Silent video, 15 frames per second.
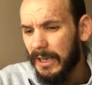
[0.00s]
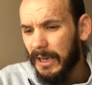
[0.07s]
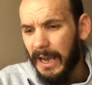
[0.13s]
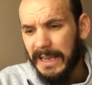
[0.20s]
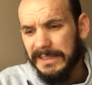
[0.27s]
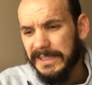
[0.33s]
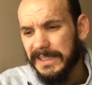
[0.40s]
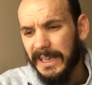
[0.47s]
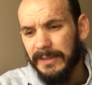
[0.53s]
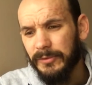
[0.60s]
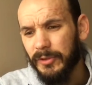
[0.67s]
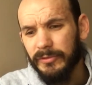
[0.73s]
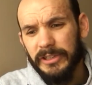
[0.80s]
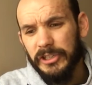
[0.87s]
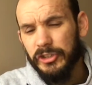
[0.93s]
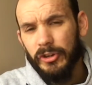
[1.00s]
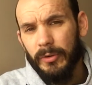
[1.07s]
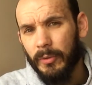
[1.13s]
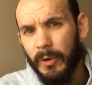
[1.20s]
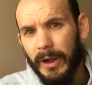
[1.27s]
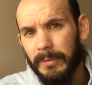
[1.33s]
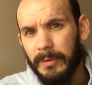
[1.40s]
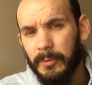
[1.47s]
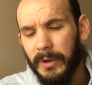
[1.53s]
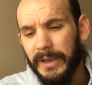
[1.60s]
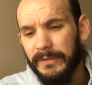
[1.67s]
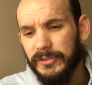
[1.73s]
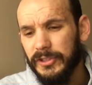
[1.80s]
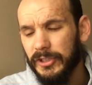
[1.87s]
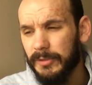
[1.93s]
As I say, I'm not really sure why I'm in
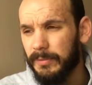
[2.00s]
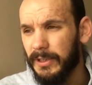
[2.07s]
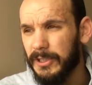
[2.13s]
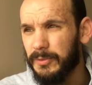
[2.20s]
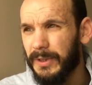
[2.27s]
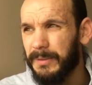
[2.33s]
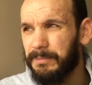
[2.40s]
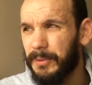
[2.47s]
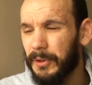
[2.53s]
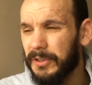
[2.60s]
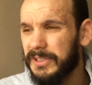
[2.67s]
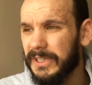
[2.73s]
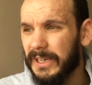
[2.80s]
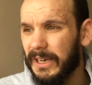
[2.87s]
wave two, because when I booked it,